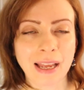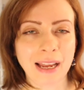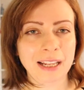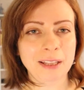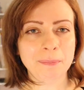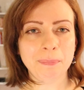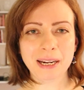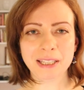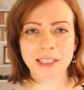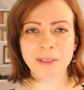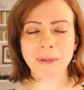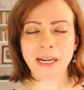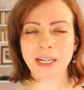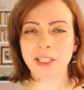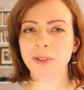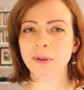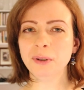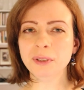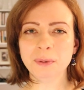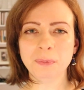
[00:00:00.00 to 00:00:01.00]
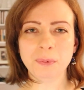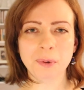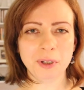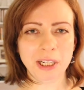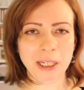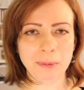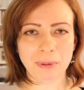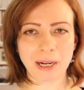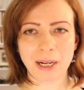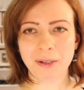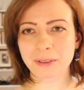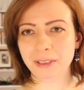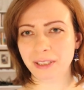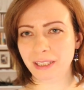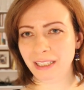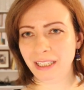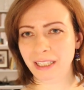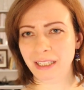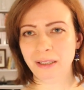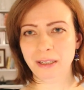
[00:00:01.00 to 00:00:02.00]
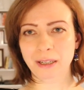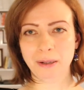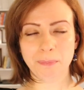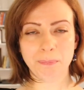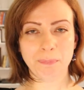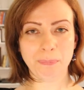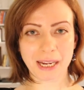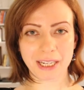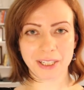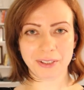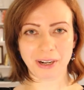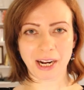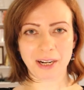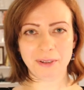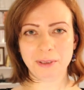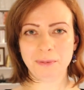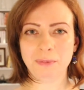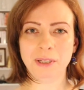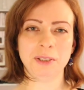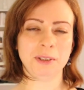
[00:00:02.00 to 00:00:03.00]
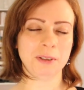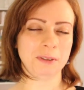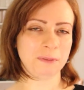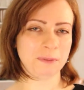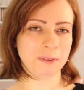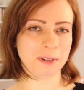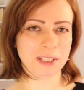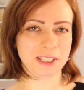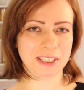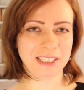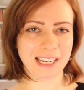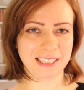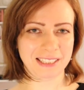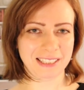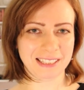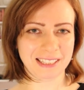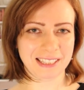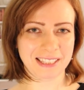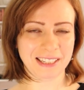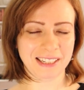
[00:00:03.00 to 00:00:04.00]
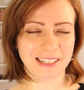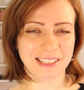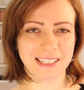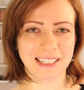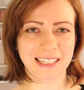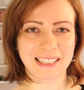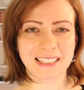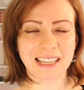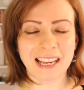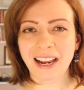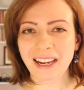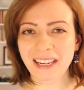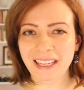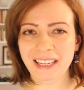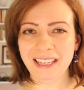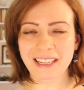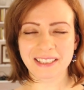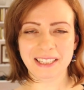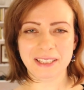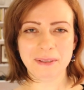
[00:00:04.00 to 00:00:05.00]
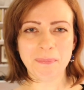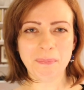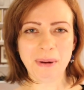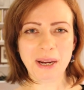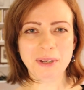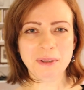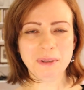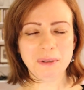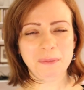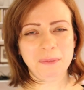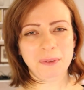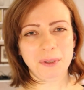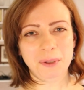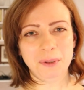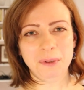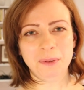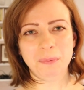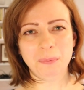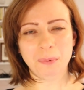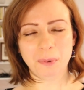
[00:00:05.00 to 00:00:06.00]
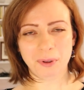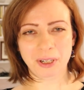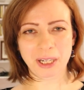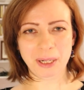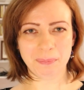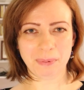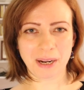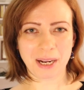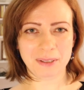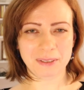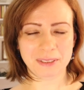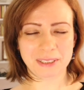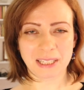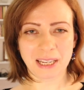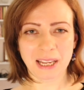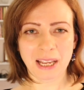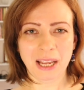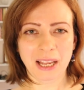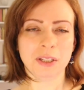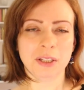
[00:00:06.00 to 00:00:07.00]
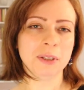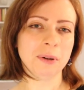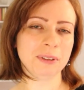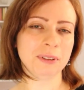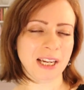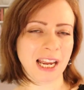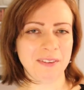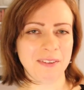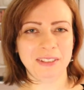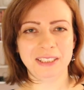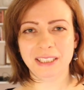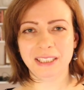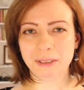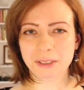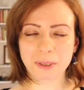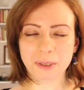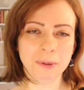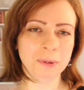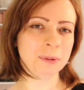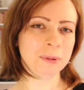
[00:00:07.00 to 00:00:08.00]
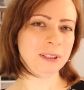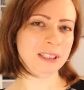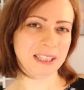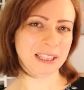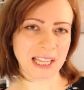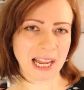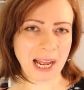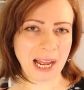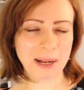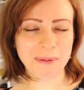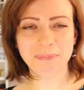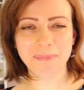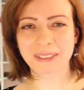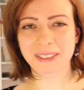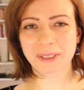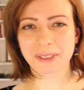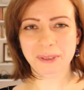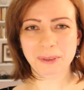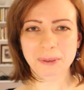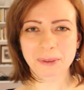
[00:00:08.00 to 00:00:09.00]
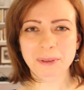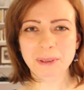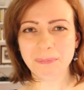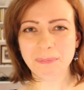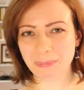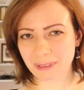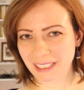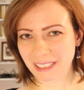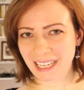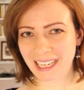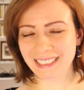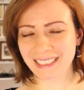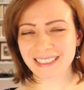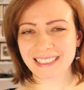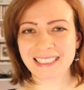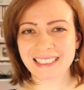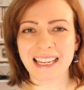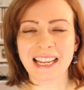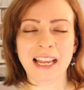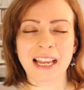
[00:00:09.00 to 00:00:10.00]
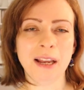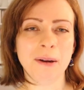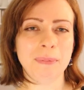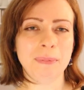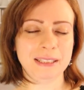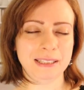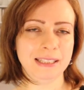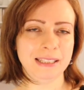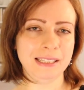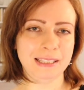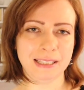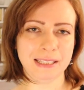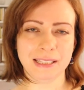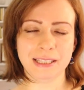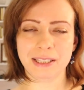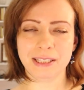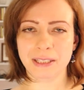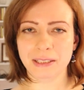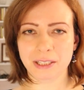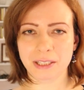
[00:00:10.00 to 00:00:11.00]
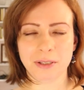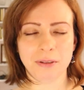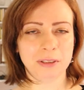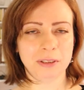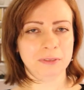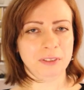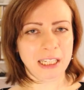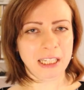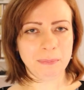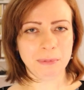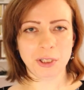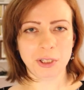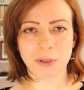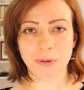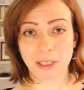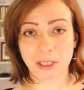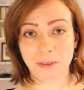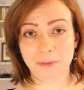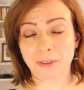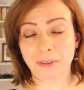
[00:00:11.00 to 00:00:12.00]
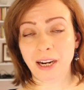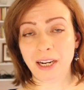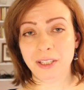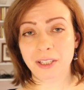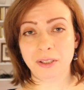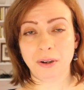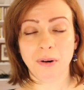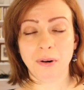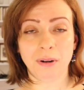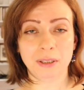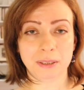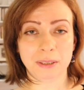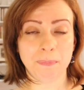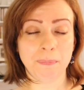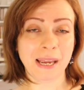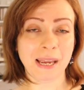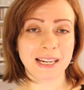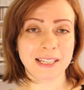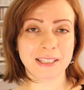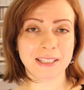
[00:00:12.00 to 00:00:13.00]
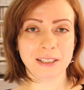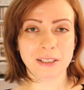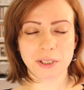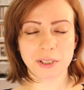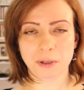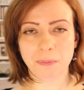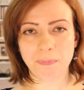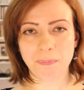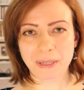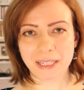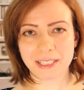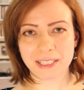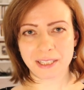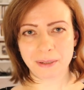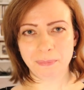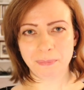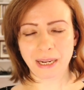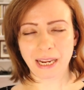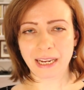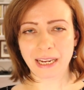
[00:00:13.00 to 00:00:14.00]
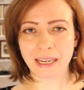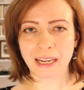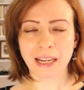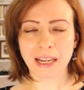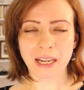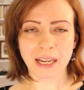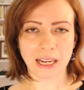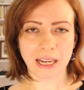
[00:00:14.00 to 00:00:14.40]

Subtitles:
And by the way, don't worry about the background when you're first getting started. I hear that many of you worry about not having a cool lamp and a cool plant, but this is the sort of image you can find on Pexels or Pixabay,